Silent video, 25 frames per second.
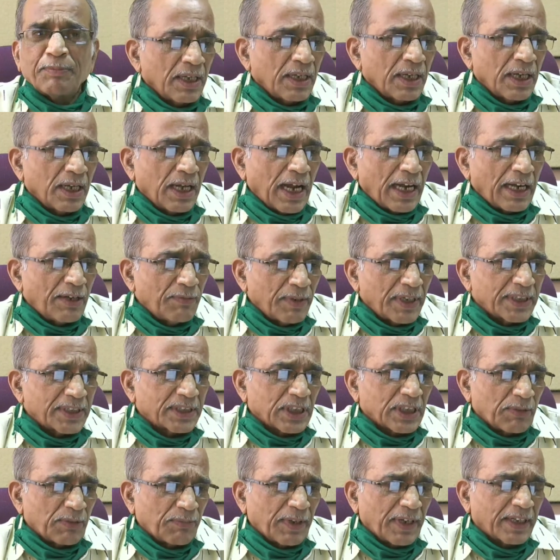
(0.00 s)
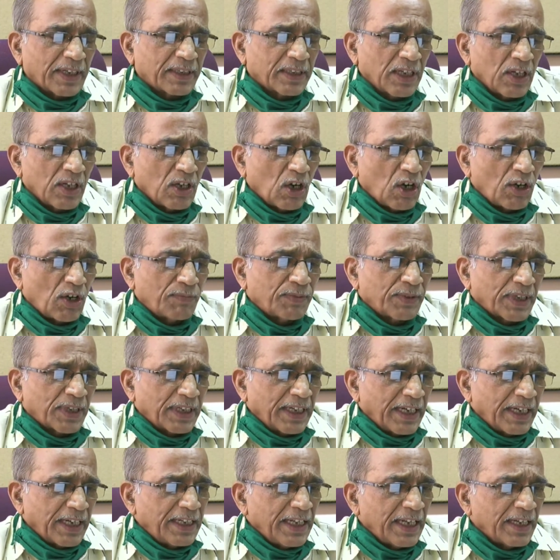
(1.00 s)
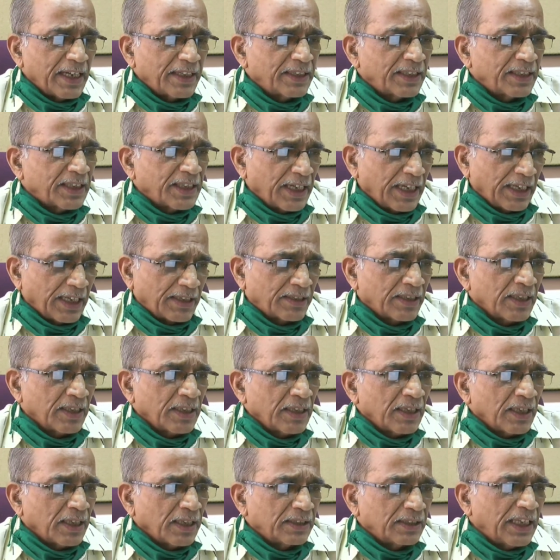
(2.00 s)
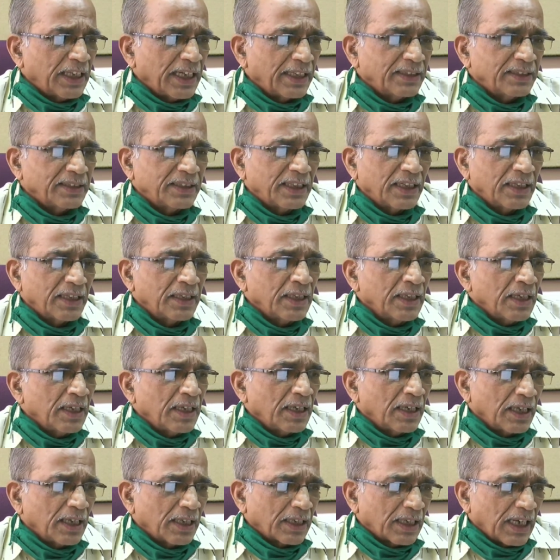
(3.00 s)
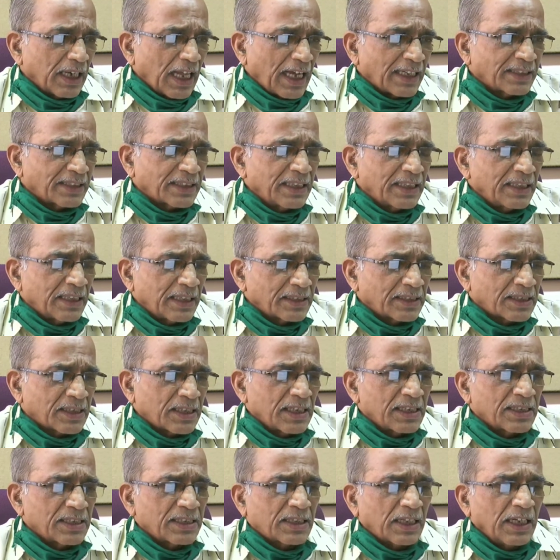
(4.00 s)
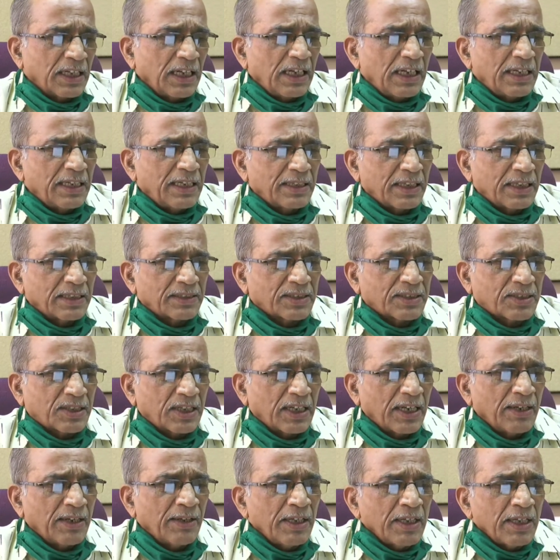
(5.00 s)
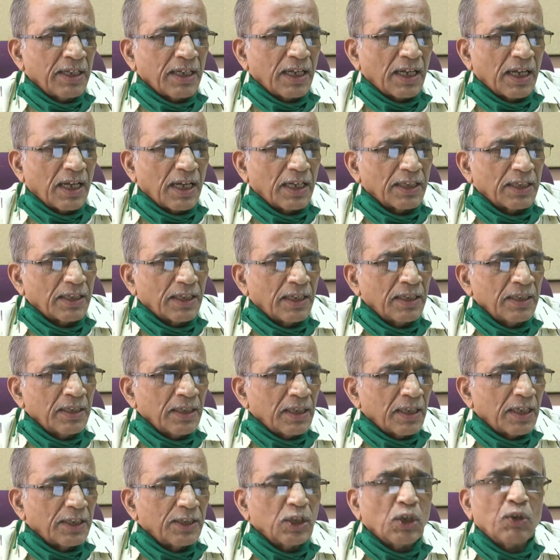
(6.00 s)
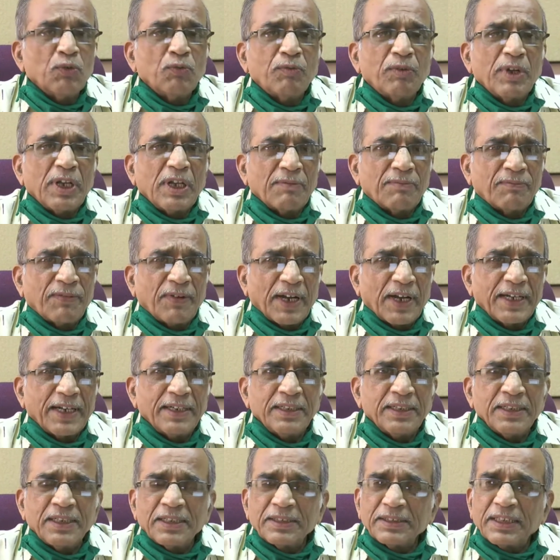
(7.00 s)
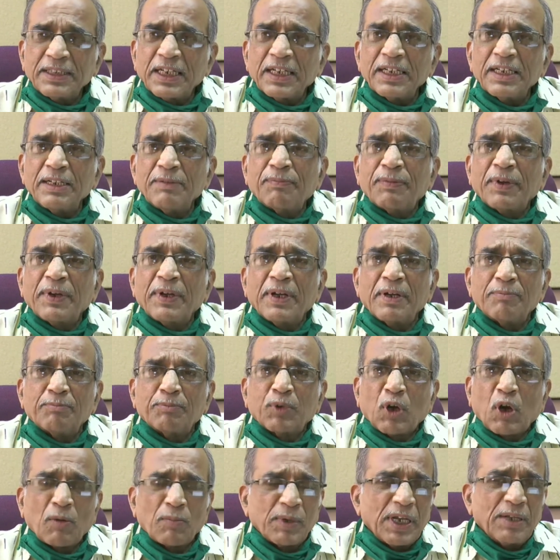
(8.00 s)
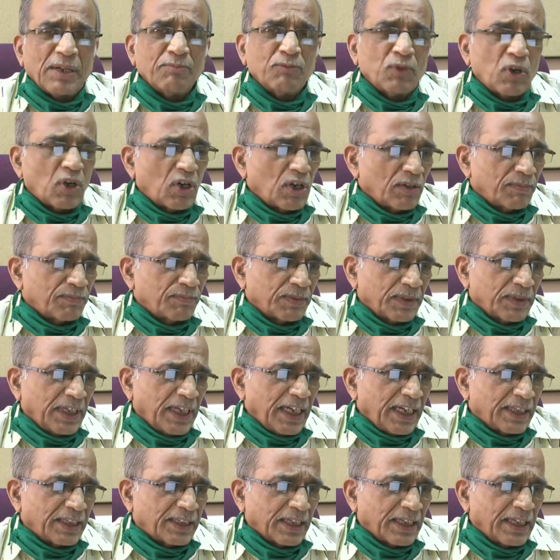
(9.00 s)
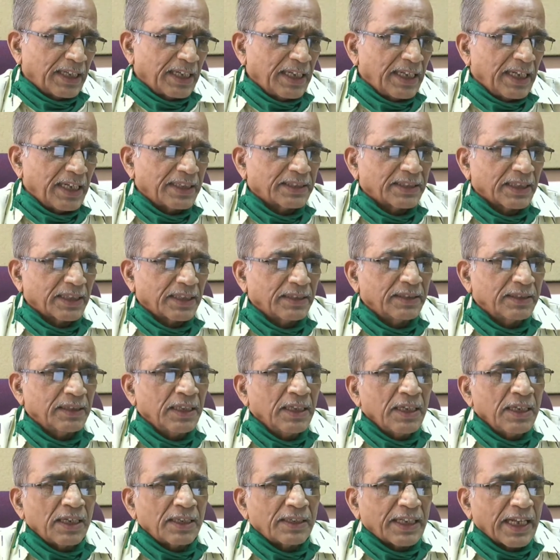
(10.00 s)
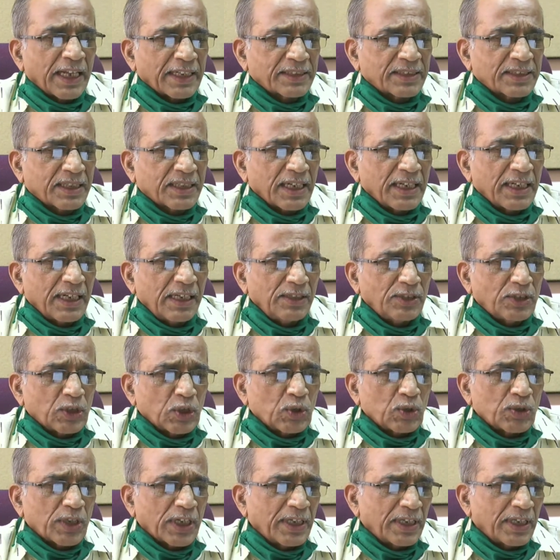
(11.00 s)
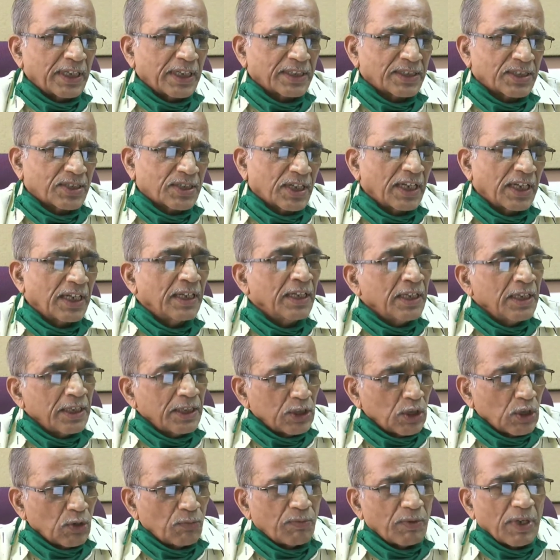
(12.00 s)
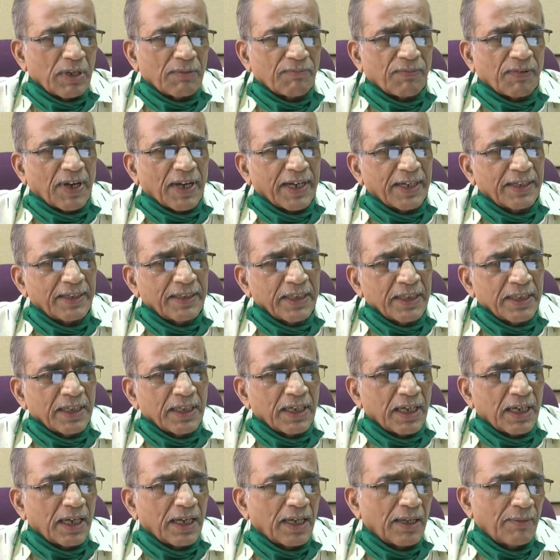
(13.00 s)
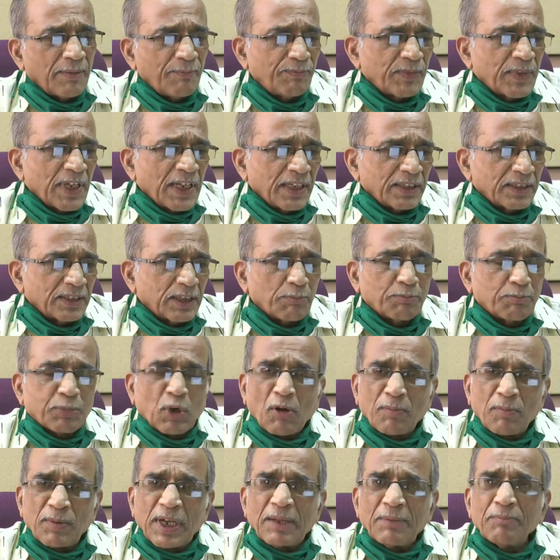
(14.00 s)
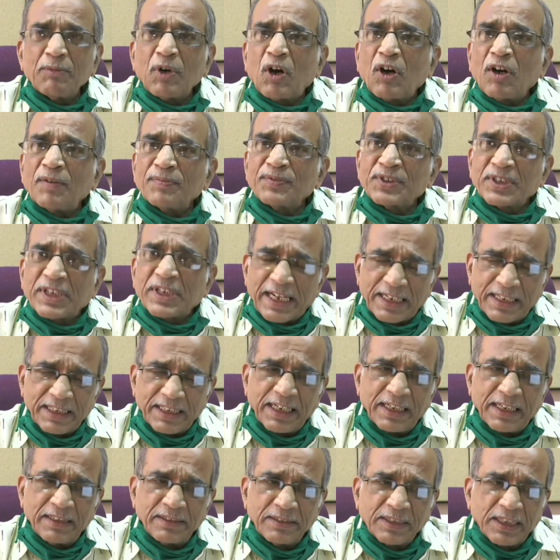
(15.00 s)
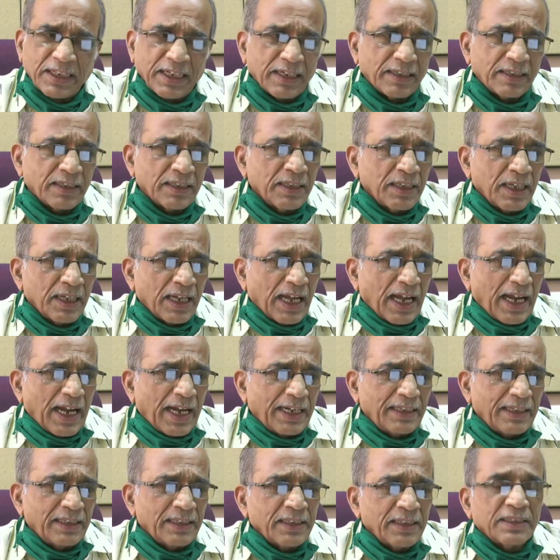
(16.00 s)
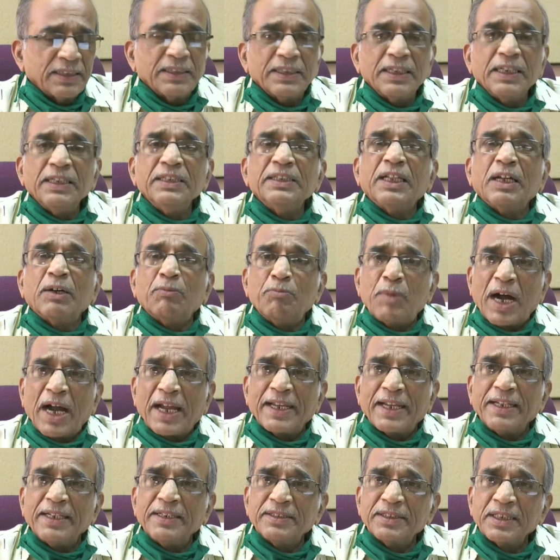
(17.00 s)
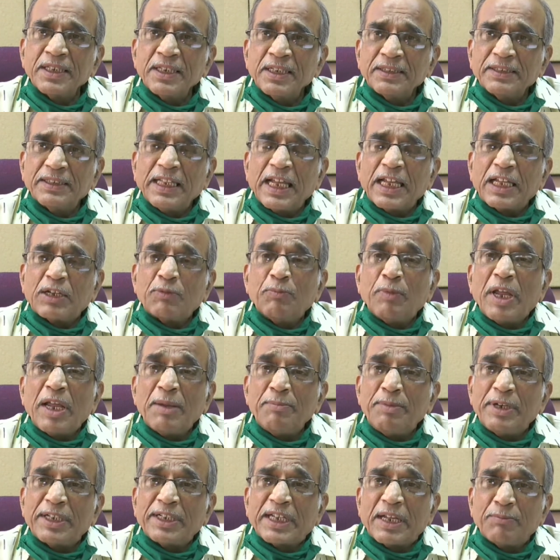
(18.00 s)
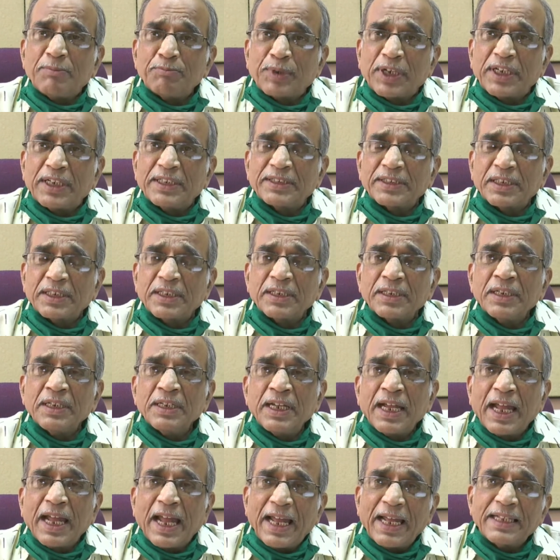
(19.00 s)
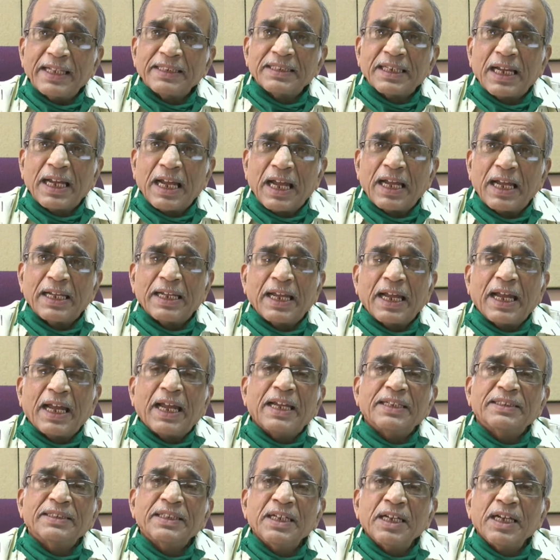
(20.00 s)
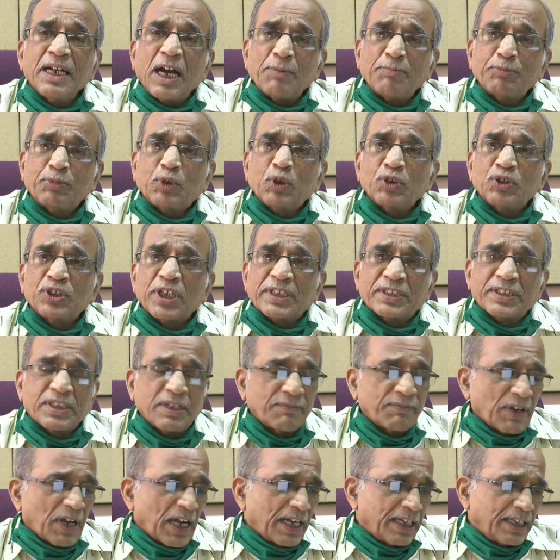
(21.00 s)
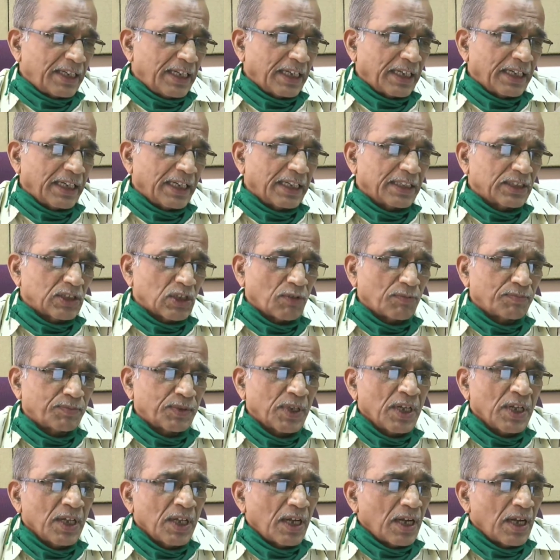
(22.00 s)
Adverse effect of radiant heat. Then the glass industry, steel industry, you will find the problem of heat radiation. Textile jute industry, you will find the problem of stagnant heat, and in the mines there may be temperature as high as up to 65 degrees of